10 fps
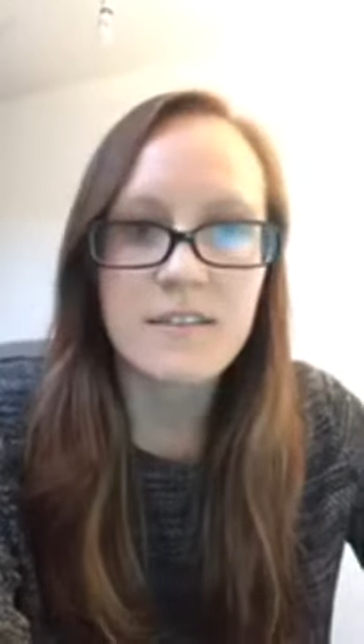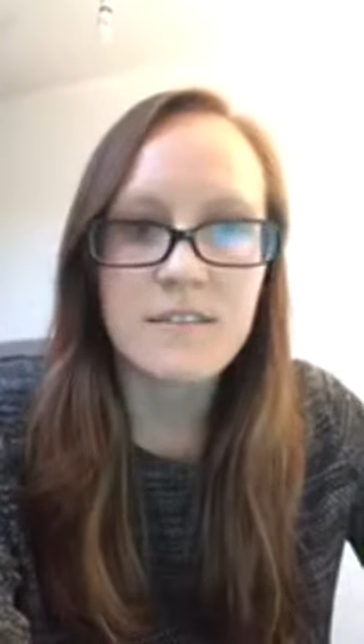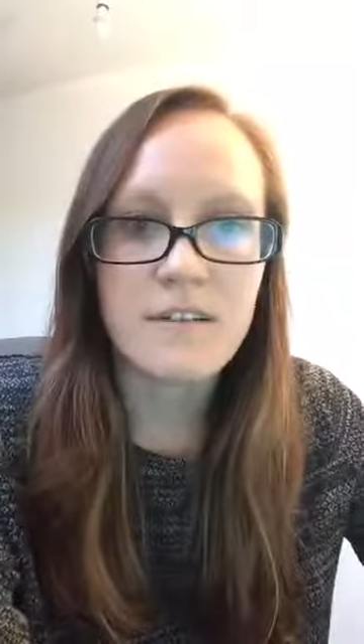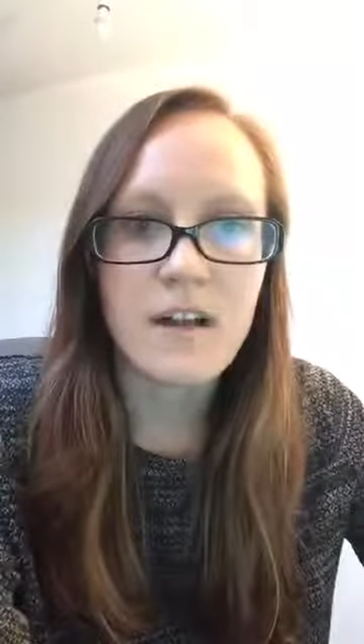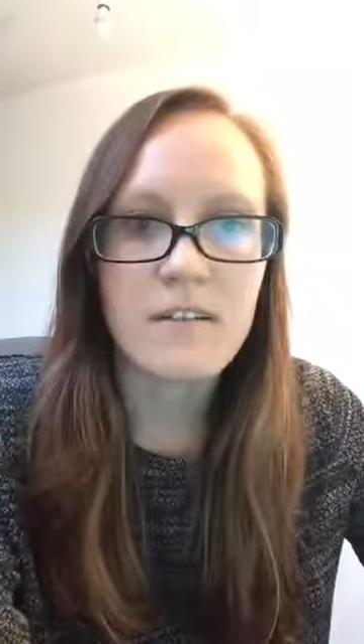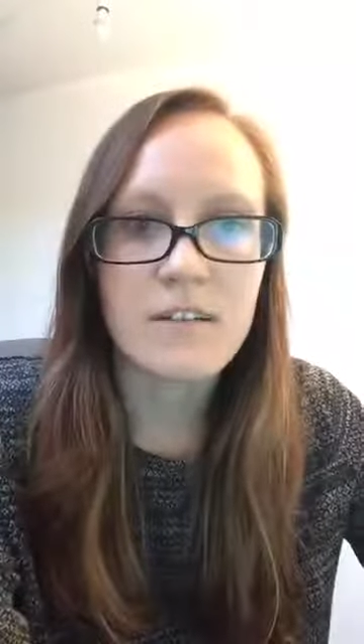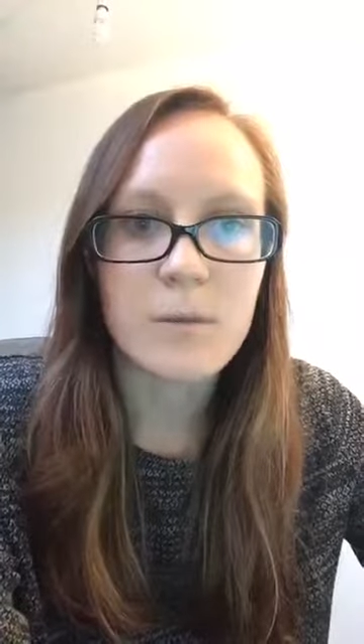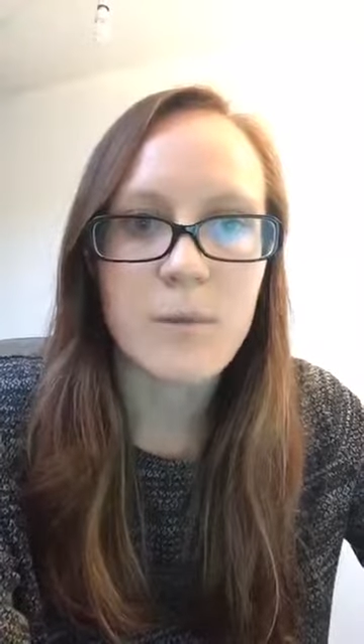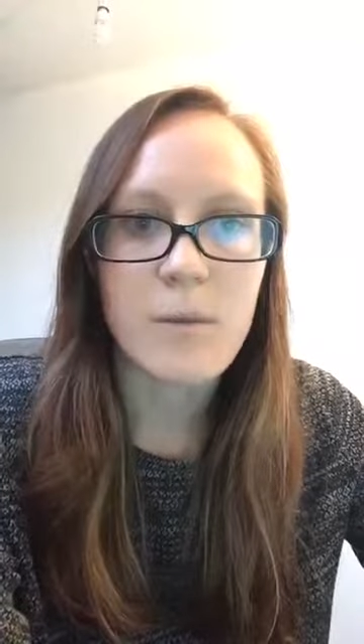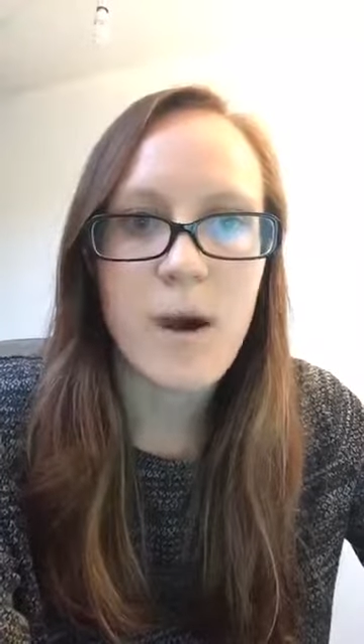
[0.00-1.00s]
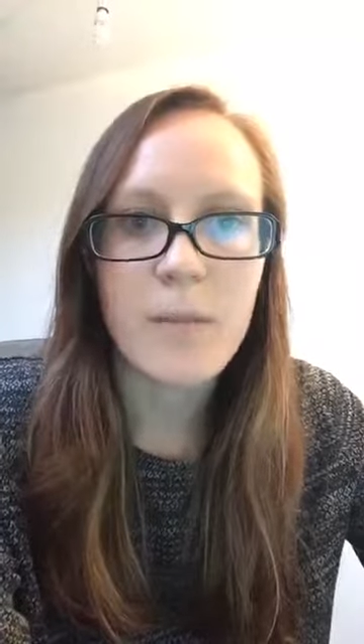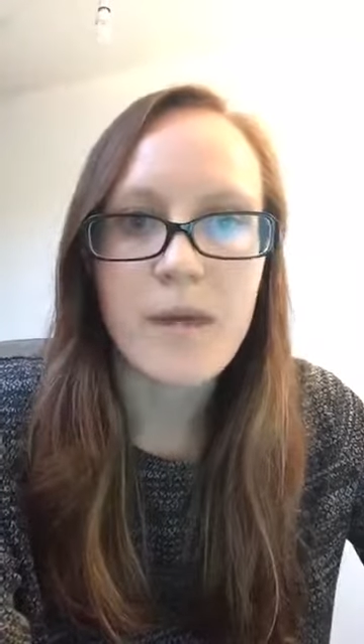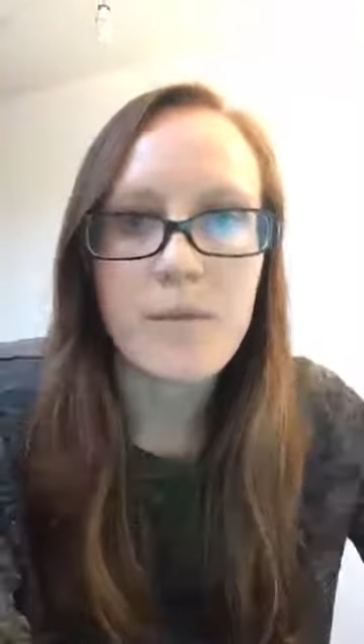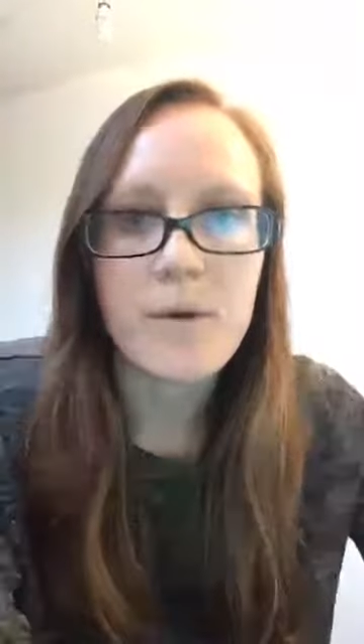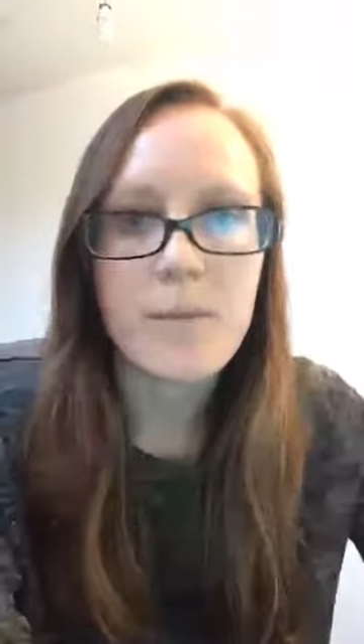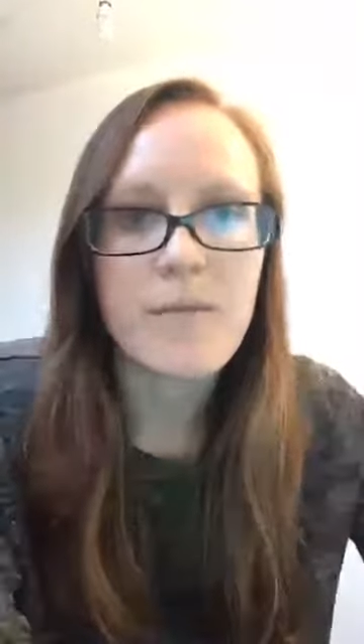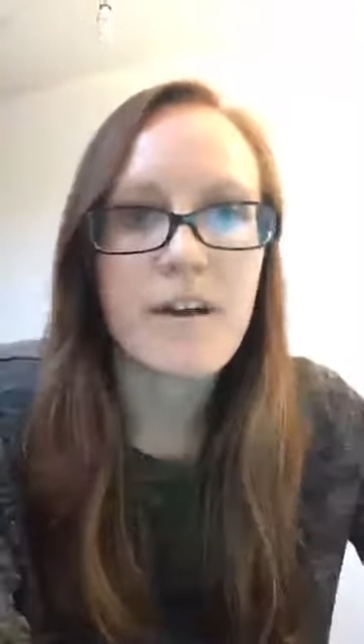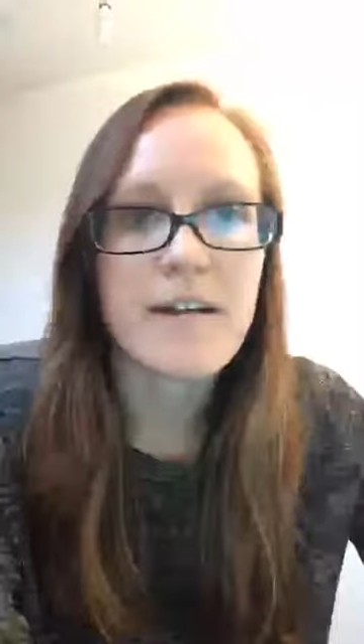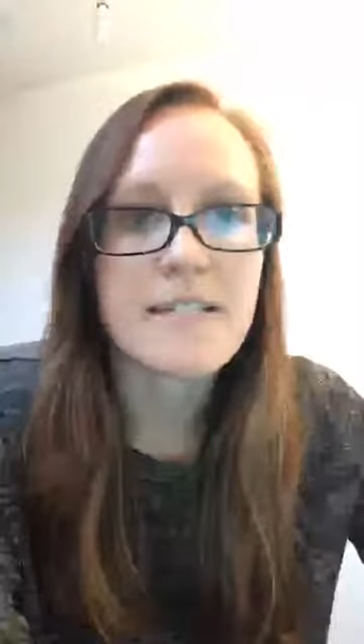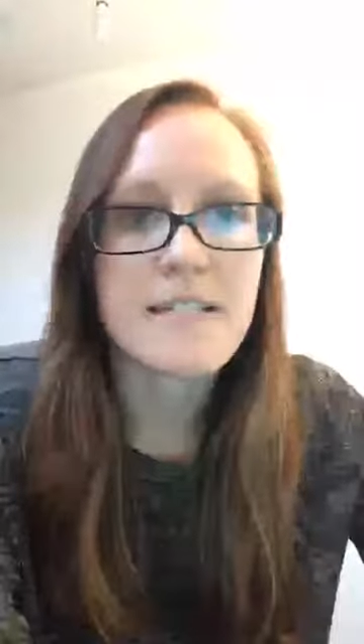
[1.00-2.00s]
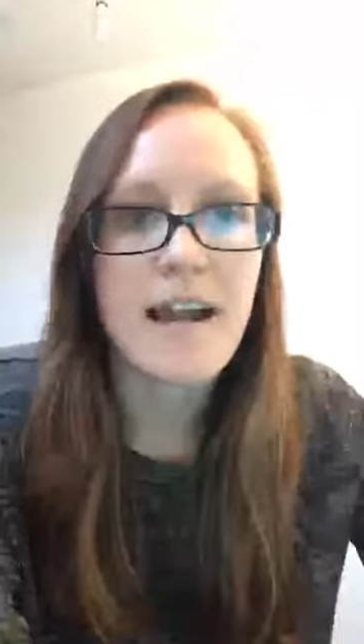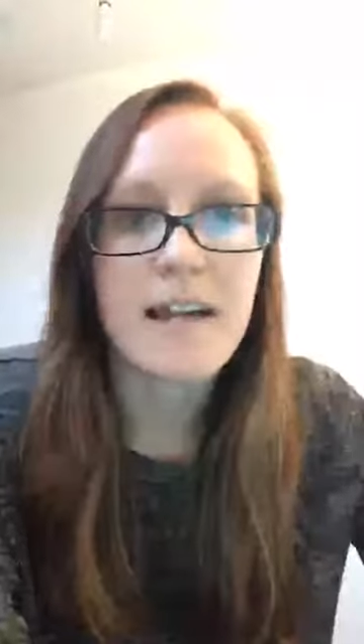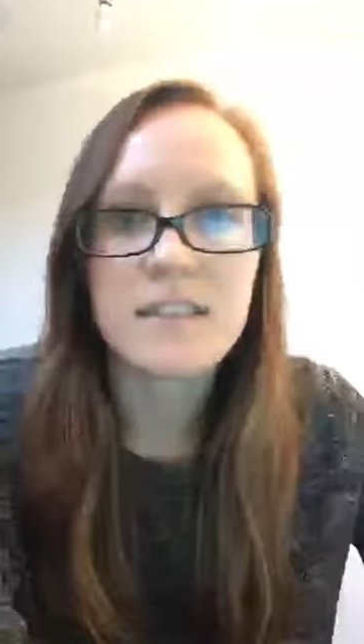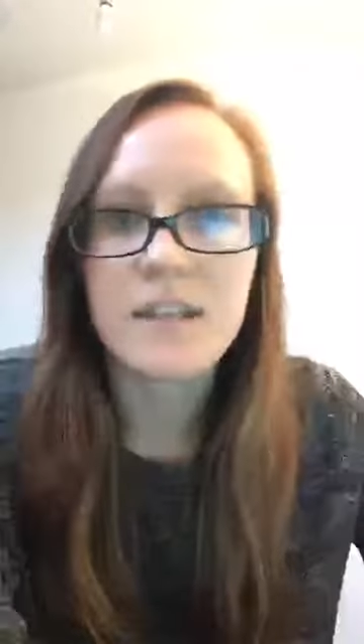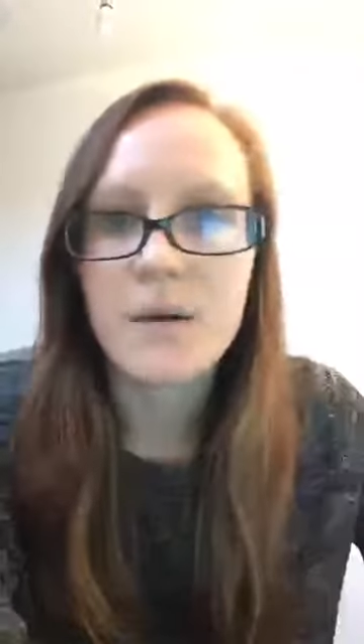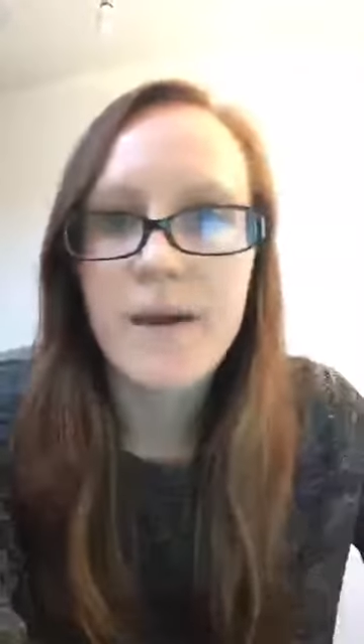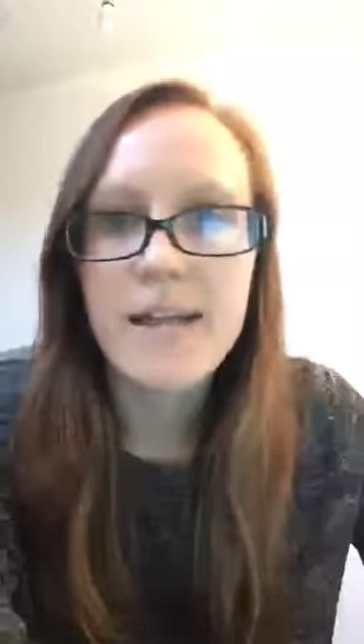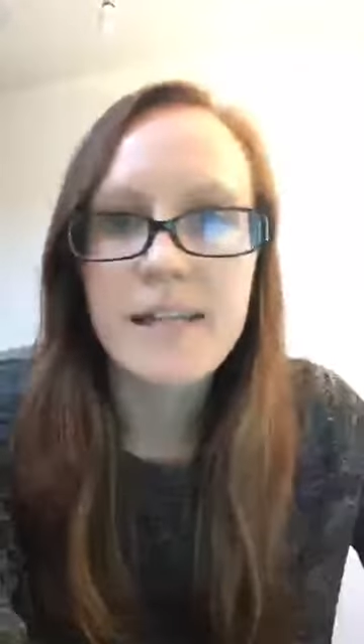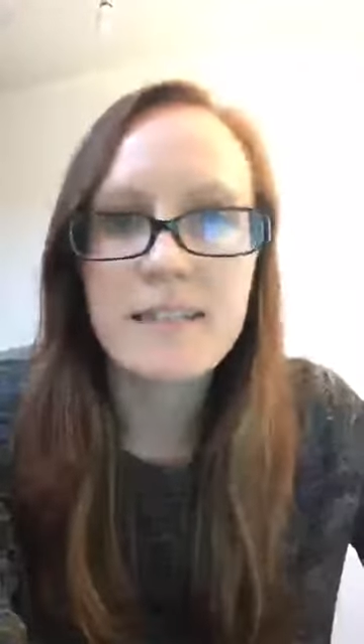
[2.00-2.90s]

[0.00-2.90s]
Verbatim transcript: for a couple more people before I start going.